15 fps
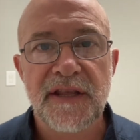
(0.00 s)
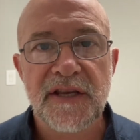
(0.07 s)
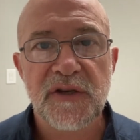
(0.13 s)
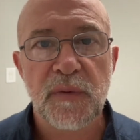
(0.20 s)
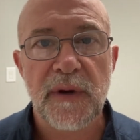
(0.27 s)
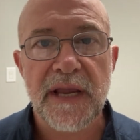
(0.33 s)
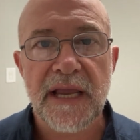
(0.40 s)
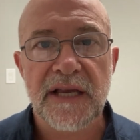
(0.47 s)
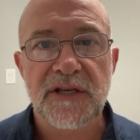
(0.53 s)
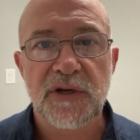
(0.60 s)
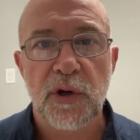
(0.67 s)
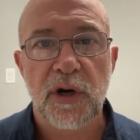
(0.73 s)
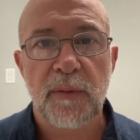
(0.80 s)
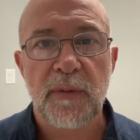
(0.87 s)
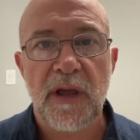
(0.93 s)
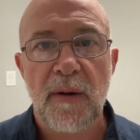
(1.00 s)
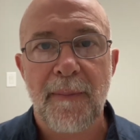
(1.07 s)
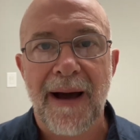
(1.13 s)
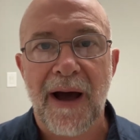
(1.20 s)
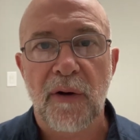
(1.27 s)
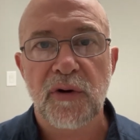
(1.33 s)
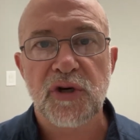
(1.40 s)
this week is going to be
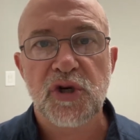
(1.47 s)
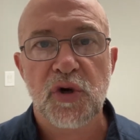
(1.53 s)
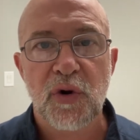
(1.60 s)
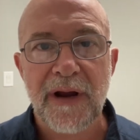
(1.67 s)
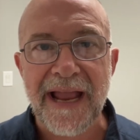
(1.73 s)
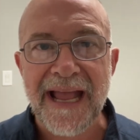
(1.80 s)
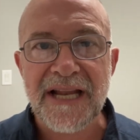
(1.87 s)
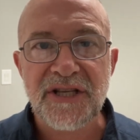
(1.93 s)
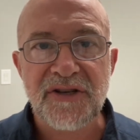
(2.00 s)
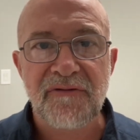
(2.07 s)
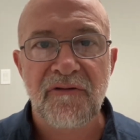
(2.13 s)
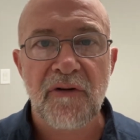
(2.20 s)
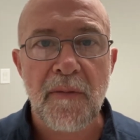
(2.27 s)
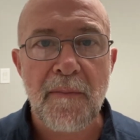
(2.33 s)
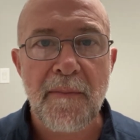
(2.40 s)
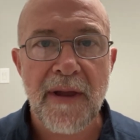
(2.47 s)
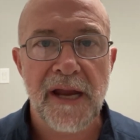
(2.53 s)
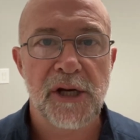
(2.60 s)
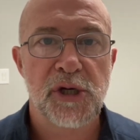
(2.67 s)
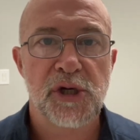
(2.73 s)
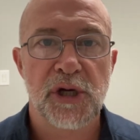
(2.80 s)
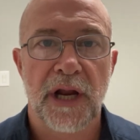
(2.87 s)
about
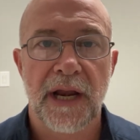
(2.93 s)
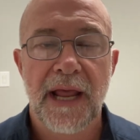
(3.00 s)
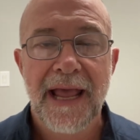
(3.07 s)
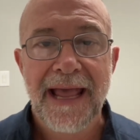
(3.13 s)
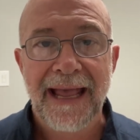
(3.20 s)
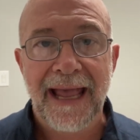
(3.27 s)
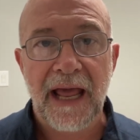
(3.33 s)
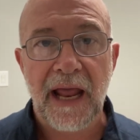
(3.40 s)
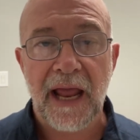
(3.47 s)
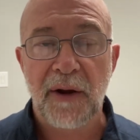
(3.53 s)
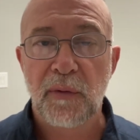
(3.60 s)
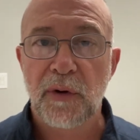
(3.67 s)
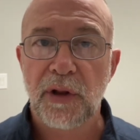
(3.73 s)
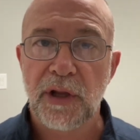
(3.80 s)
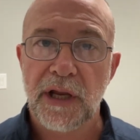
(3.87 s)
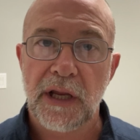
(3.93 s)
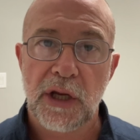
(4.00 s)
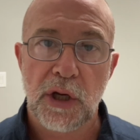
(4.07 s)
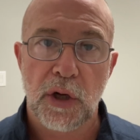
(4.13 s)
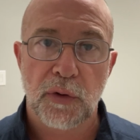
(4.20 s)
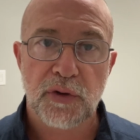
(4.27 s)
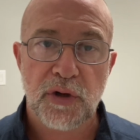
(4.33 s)
transformation. And, and, really,
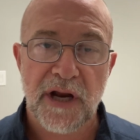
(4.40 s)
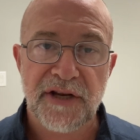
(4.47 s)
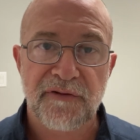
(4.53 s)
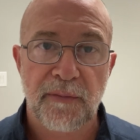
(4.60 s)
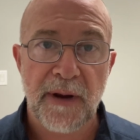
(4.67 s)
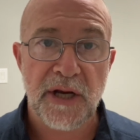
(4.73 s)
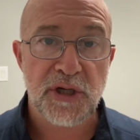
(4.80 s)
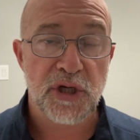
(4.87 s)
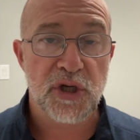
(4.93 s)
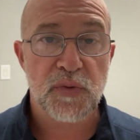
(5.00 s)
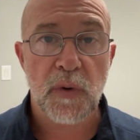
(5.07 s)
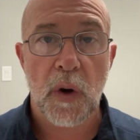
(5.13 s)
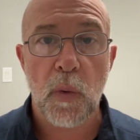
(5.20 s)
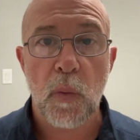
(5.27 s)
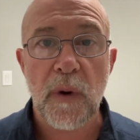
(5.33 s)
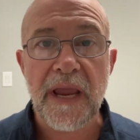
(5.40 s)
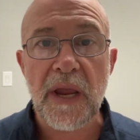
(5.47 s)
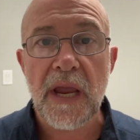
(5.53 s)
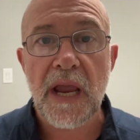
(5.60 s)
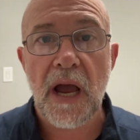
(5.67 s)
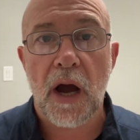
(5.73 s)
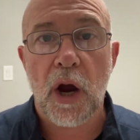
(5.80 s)
you know, transformation is what
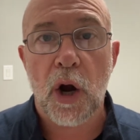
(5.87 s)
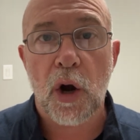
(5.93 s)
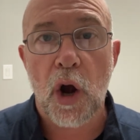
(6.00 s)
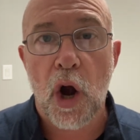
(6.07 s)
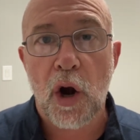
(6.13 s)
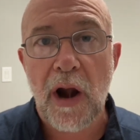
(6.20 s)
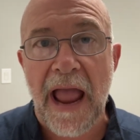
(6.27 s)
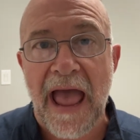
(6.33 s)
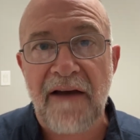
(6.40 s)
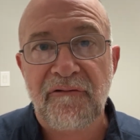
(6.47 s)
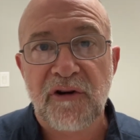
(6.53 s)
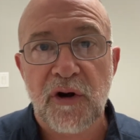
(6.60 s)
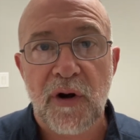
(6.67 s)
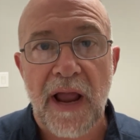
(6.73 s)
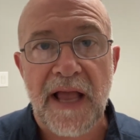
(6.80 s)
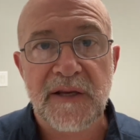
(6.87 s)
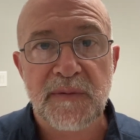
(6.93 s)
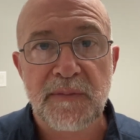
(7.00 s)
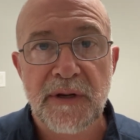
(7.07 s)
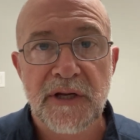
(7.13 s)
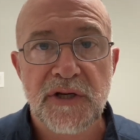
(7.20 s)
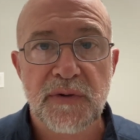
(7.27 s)
we are, are after as
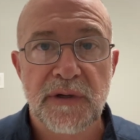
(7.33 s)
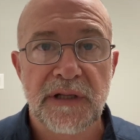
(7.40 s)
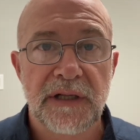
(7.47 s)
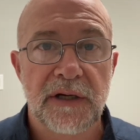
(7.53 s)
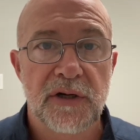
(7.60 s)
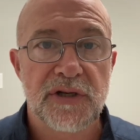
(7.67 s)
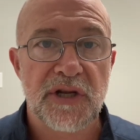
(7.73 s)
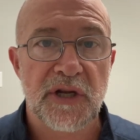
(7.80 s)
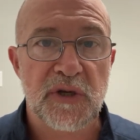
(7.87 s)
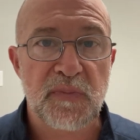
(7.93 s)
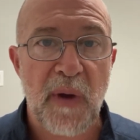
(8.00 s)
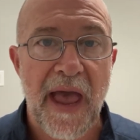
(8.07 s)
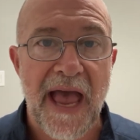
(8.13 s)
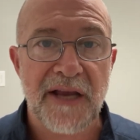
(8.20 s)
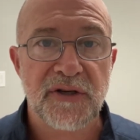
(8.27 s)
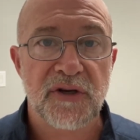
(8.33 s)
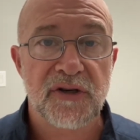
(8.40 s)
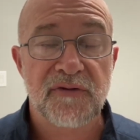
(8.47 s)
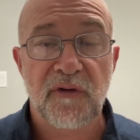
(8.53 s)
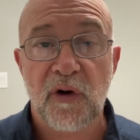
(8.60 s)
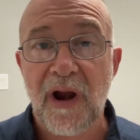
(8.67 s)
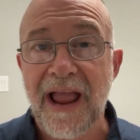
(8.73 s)
ministry leaders and as
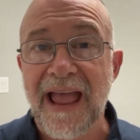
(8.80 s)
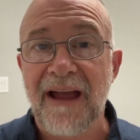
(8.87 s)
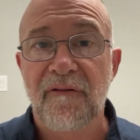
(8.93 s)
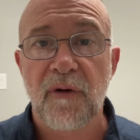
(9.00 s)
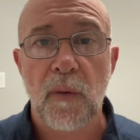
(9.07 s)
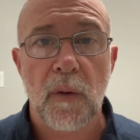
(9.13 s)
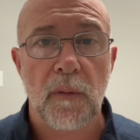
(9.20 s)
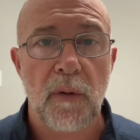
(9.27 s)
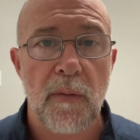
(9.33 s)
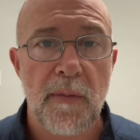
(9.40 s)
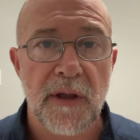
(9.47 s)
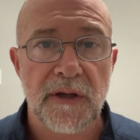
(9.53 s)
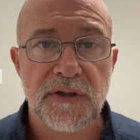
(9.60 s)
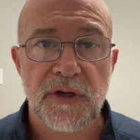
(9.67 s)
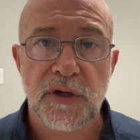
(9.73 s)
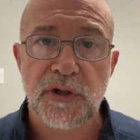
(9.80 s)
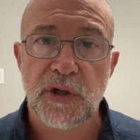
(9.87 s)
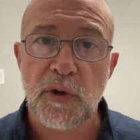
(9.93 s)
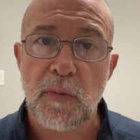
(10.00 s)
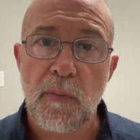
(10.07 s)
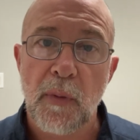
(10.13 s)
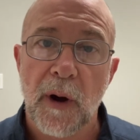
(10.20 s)
pastors for everyone we minister
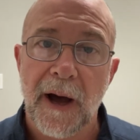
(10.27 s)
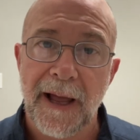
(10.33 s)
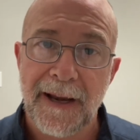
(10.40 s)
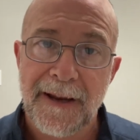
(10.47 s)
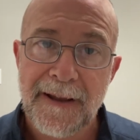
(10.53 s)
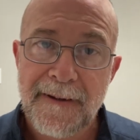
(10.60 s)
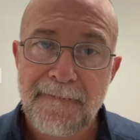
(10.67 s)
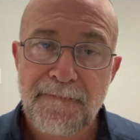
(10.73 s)
to, but